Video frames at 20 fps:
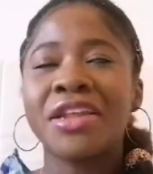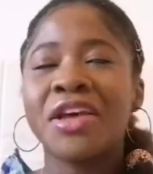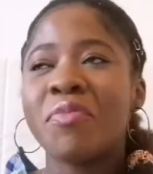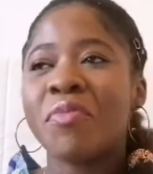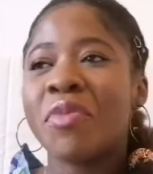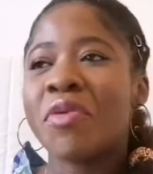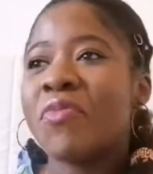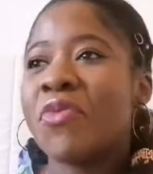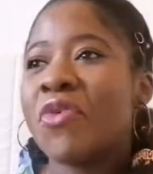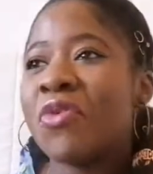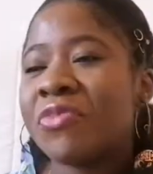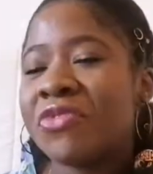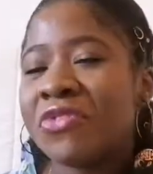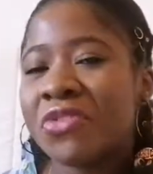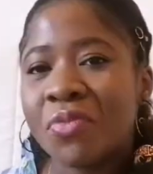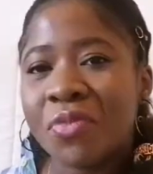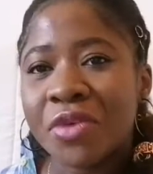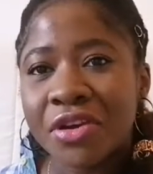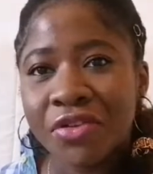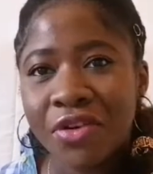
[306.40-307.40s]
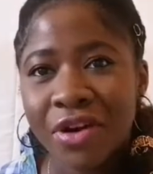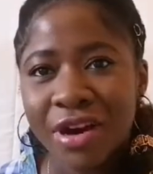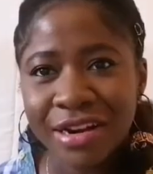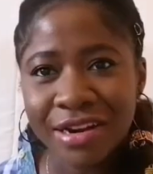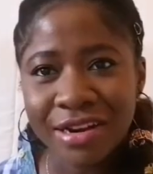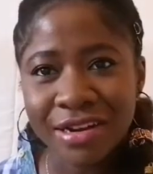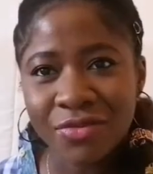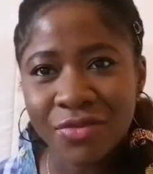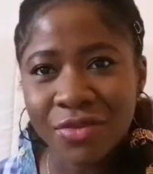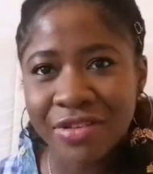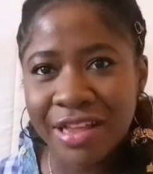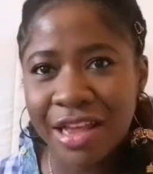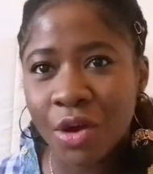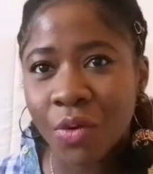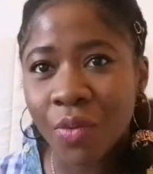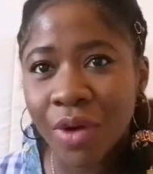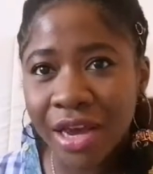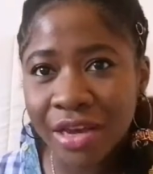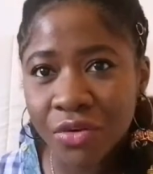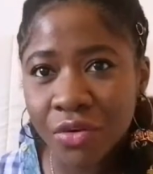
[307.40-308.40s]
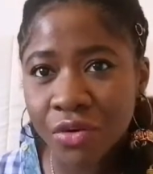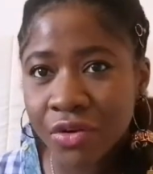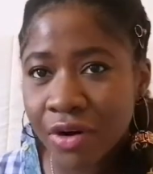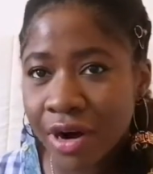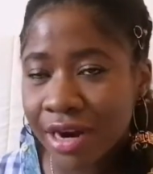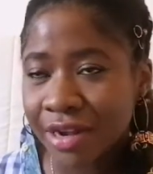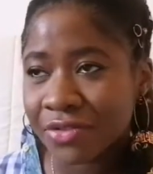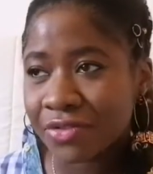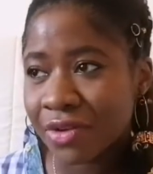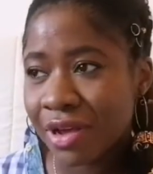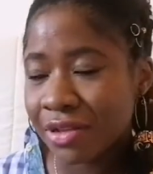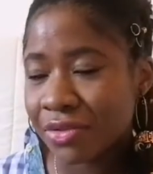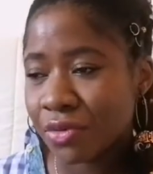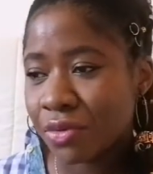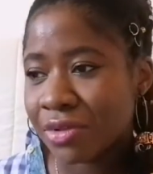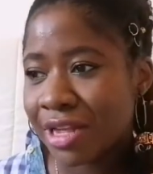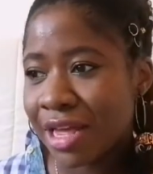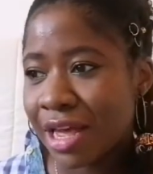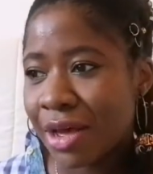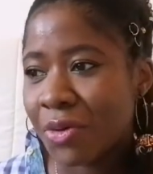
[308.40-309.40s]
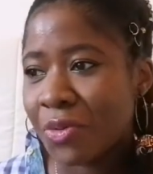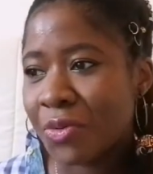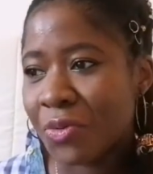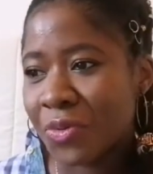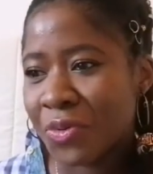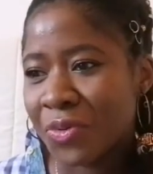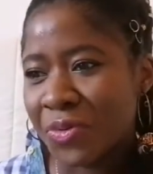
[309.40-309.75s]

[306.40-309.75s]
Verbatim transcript: and then my mom saw me crying and was like, "Why are you crying?" So I told her